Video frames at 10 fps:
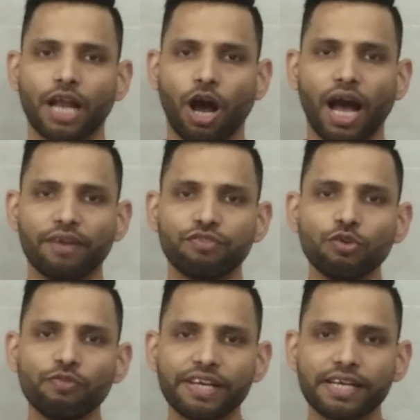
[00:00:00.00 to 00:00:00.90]
Now
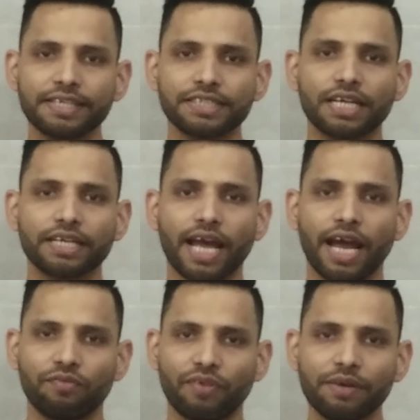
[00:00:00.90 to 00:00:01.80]
iPhone will restart,
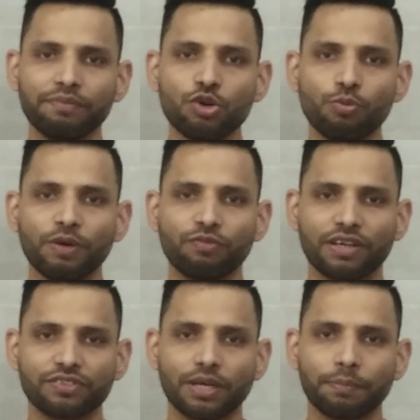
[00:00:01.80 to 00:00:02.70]
and when we open
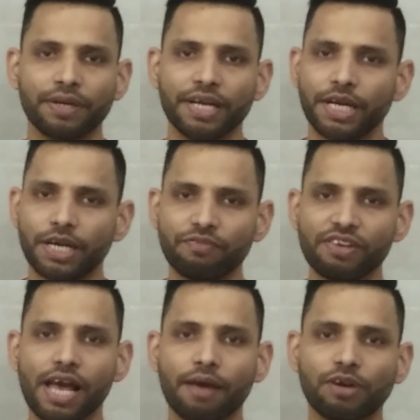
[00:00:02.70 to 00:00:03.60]
WhatsApp, it
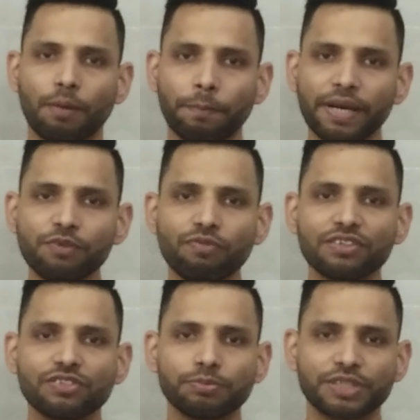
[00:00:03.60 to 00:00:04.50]
will have complete
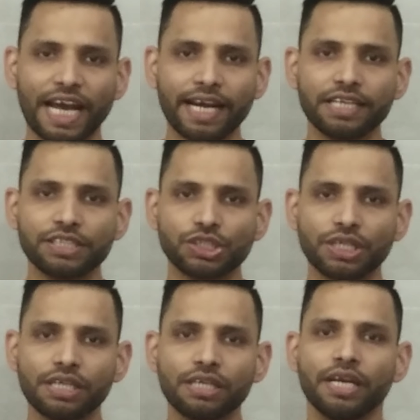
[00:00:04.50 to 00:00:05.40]
WhatsApp chat
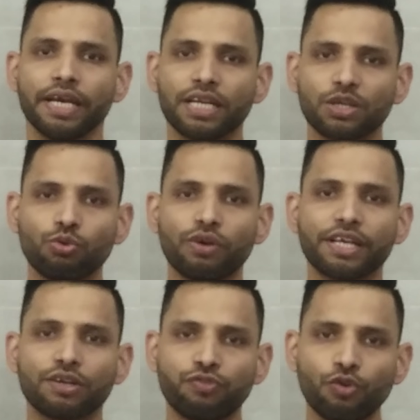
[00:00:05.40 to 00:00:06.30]
history
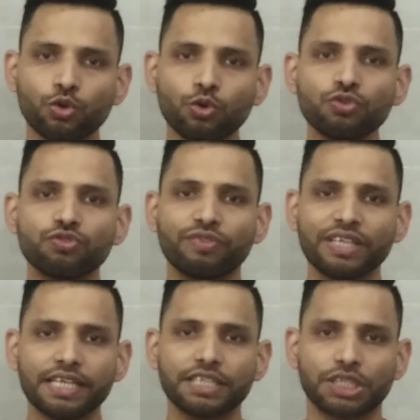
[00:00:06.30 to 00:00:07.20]
including photos
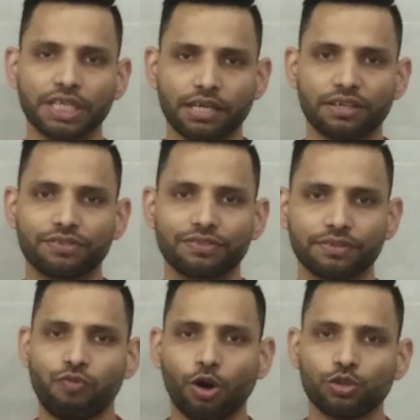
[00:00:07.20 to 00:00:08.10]
with stickers.
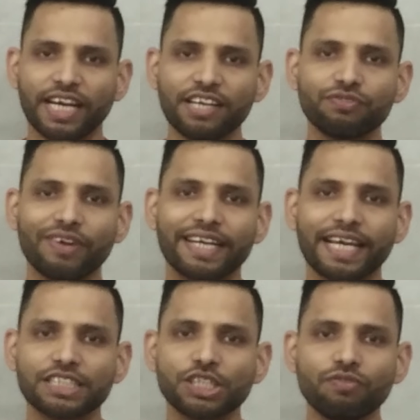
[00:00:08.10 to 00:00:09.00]
Wow, that's
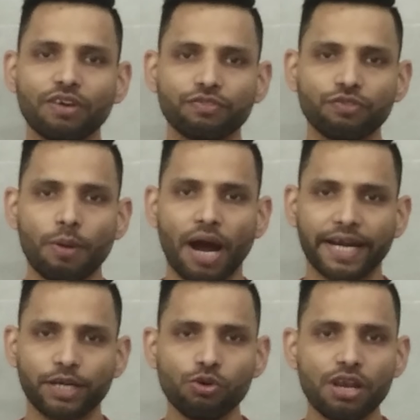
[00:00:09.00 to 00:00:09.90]
fantastic work for
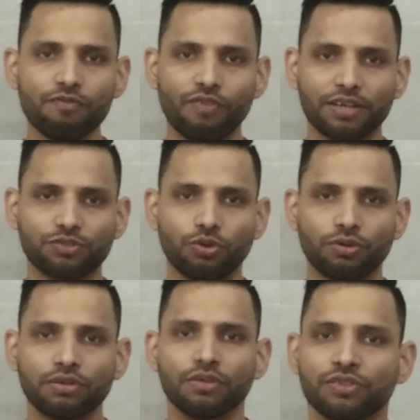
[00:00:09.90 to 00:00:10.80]
iToolab
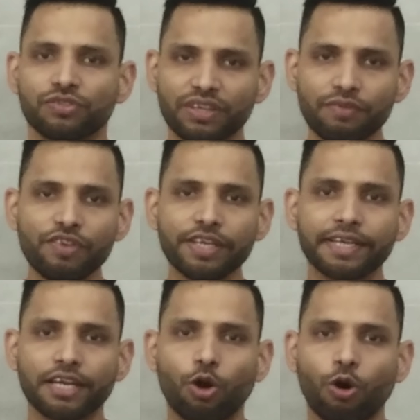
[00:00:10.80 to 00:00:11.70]
WatsGo. Same way
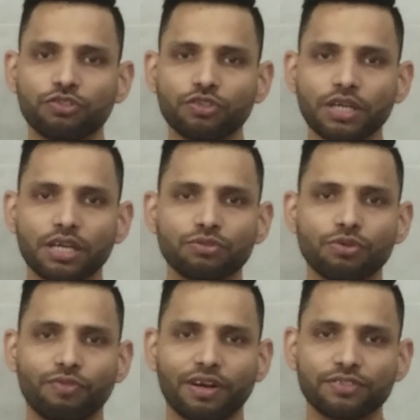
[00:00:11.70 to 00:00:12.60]
you can also
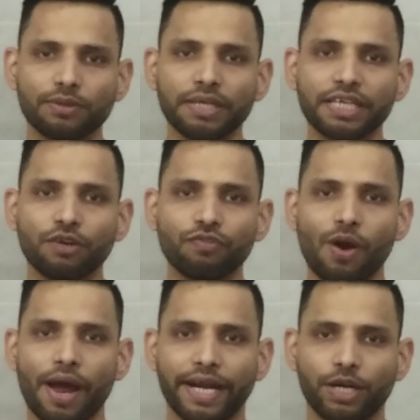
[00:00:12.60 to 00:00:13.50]
transfer WhatsApp data
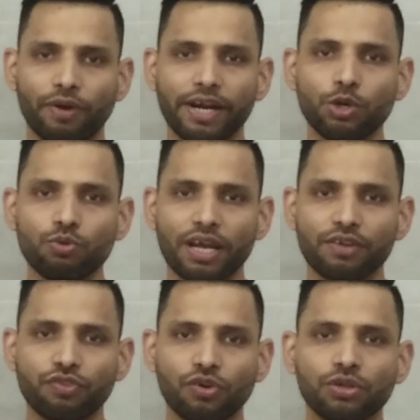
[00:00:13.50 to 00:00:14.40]
from Android to
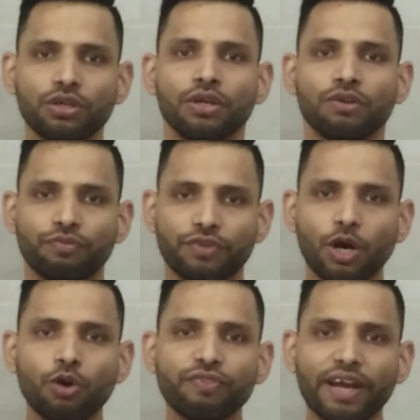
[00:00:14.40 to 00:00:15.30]
iPhone
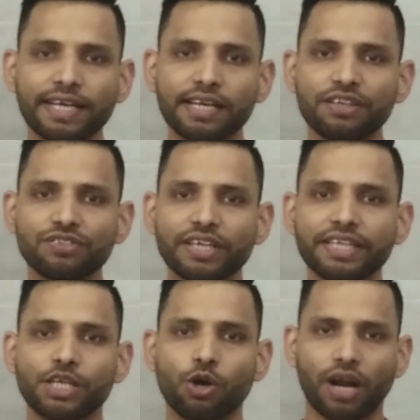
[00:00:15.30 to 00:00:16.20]
without factory
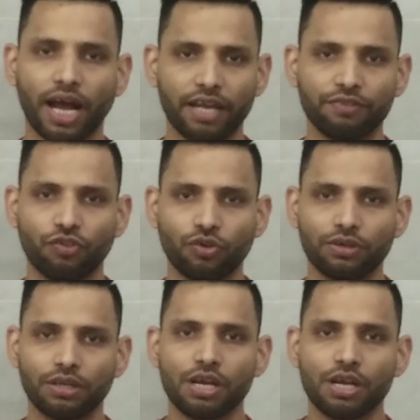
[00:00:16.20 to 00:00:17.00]
reset your iPhone.